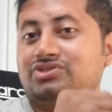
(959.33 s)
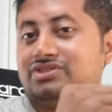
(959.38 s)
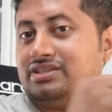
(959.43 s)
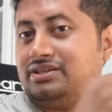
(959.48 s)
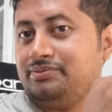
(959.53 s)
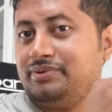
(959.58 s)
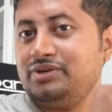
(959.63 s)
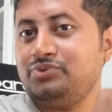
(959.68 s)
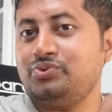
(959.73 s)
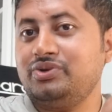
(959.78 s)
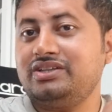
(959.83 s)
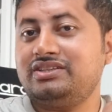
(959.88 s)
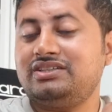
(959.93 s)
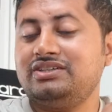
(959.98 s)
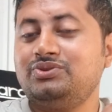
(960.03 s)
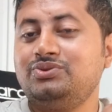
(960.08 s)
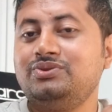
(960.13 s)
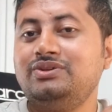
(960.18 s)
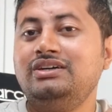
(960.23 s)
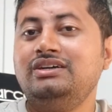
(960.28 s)
your CV
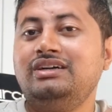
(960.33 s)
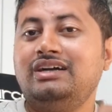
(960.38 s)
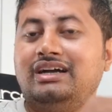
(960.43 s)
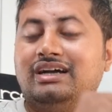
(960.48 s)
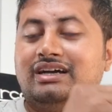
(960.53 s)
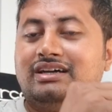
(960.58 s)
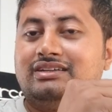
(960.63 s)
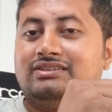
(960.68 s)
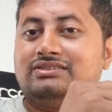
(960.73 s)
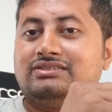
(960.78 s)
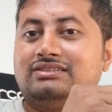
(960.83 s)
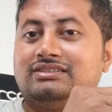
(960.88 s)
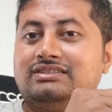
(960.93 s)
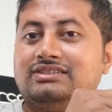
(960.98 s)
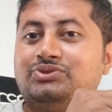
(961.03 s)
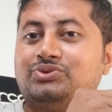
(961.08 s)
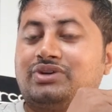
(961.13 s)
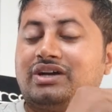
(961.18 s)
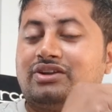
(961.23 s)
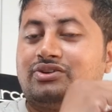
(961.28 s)
with you
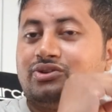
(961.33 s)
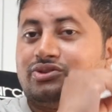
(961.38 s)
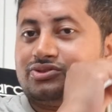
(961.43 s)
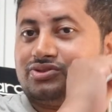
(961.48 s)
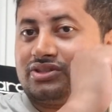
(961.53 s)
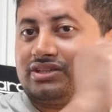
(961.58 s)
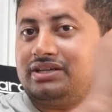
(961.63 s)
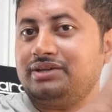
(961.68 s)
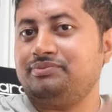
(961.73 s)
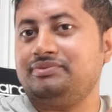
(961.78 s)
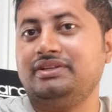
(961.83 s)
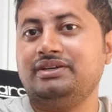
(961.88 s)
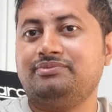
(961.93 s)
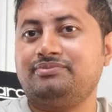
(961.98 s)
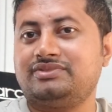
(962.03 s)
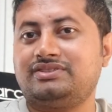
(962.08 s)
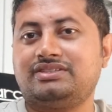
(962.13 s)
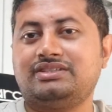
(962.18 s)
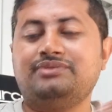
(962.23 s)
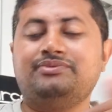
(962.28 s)
and you can also give
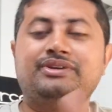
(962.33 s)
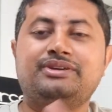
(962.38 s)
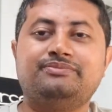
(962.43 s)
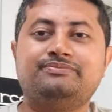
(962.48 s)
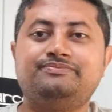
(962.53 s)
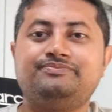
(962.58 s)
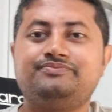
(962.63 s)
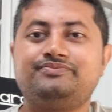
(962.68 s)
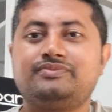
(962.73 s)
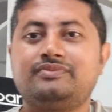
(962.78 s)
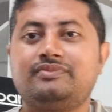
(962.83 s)
them CV